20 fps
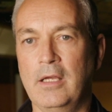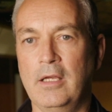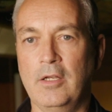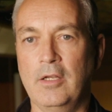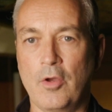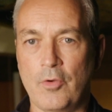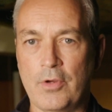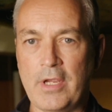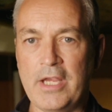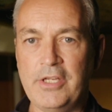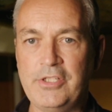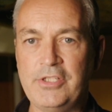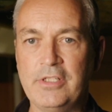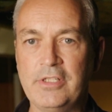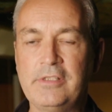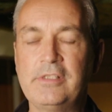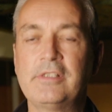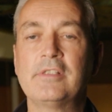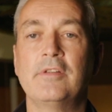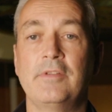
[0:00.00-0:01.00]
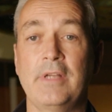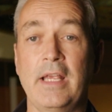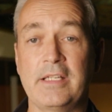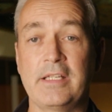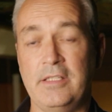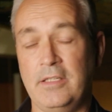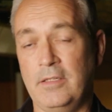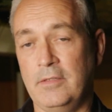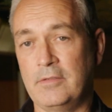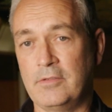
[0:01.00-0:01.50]
locations,
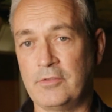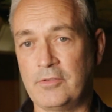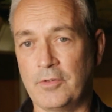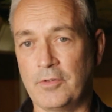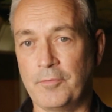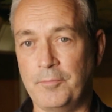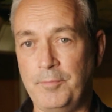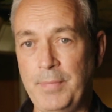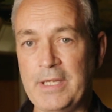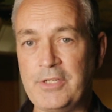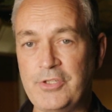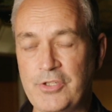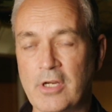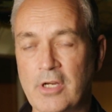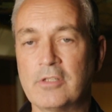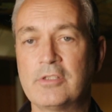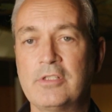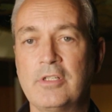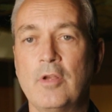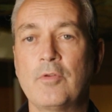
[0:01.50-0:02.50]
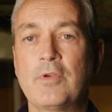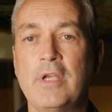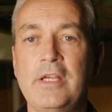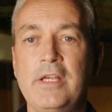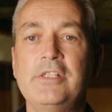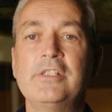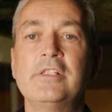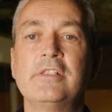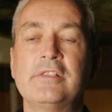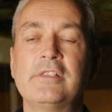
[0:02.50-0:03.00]
actually sort of big chunks
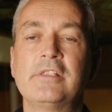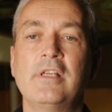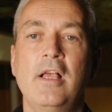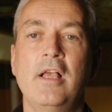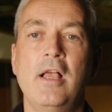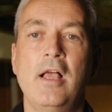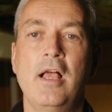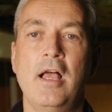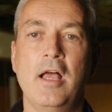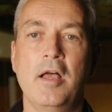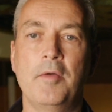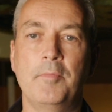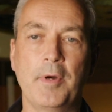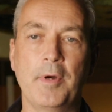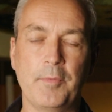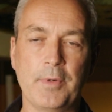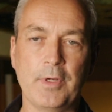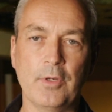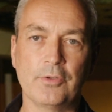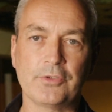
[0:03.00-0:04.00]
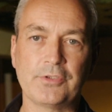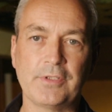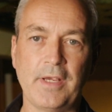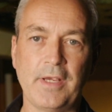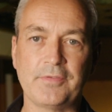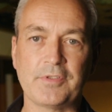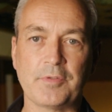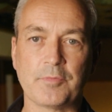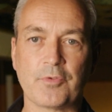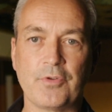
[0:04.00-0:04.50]
locations, but we also
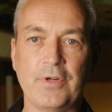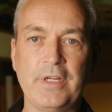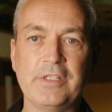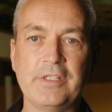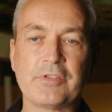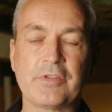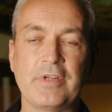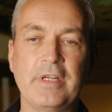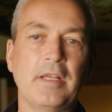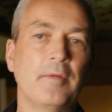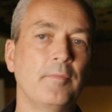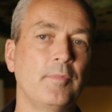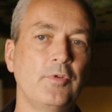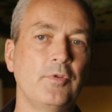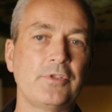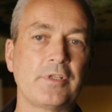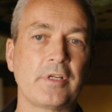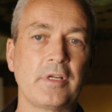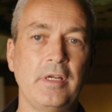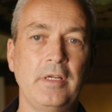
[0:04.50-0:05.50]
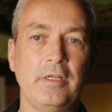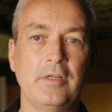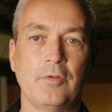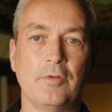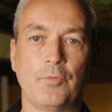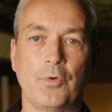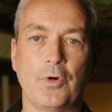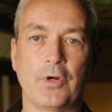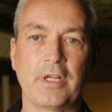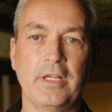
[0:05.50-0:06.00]
have some green screen and blue screen
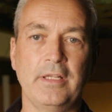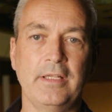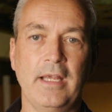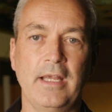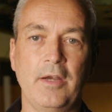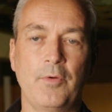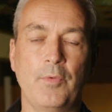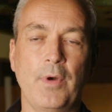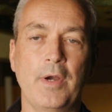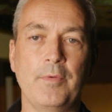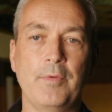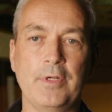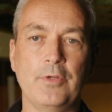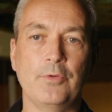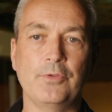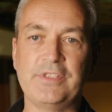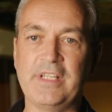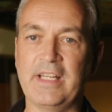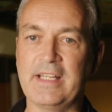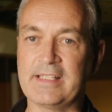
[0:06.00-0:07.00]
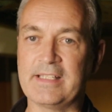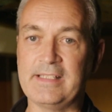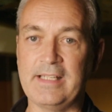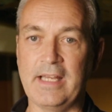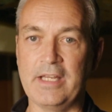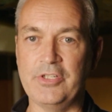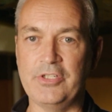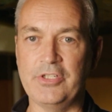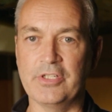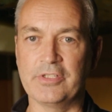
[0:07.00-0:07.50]
work in there where we do set
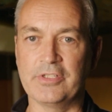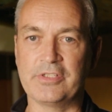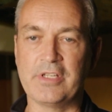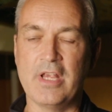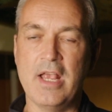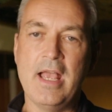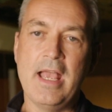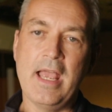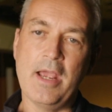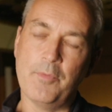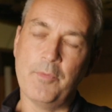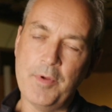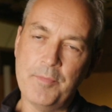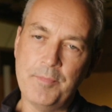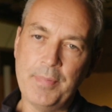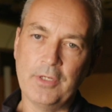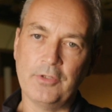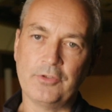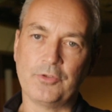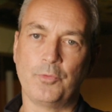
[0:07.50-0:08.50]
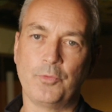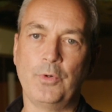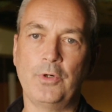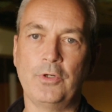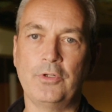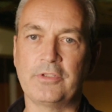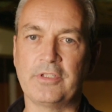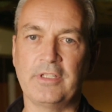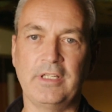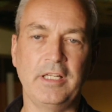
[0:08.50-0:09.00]
extensions and we build the
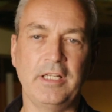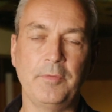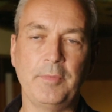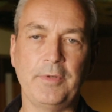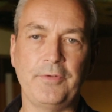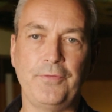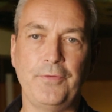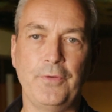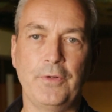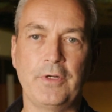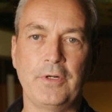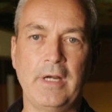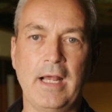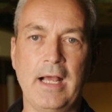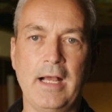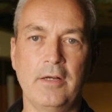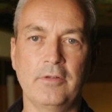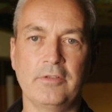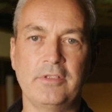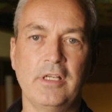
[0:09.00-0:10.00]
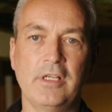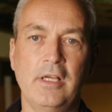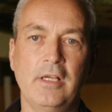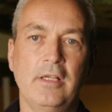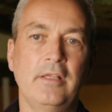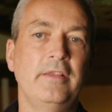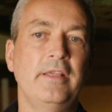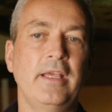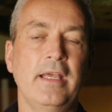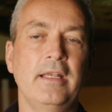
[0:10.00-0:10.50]
world a little bit further out
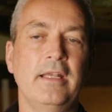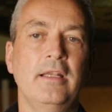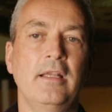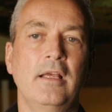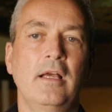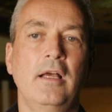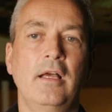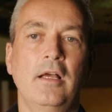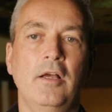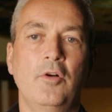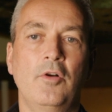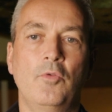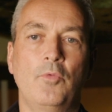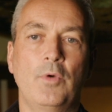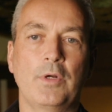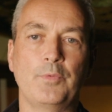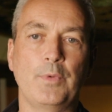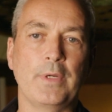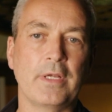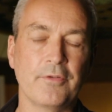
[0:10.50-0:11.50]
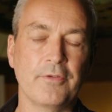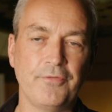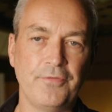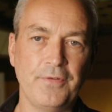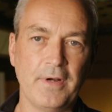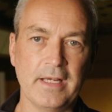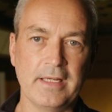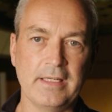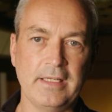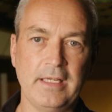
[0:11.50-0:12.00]
than what we can
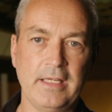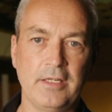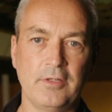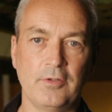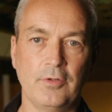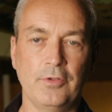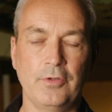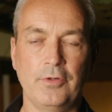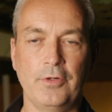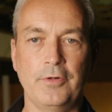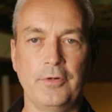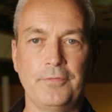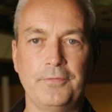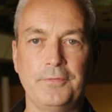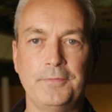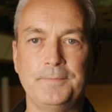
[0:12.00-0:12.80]
find here on Earth.